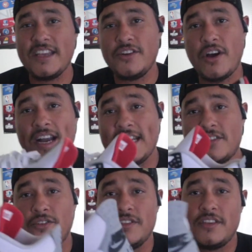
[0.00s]
You know, I gotta
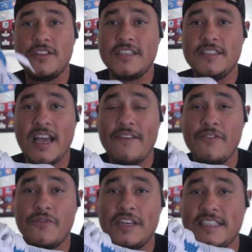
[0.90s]
throw these on. These
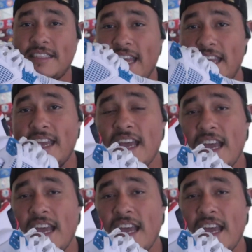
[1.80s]
haven't released date.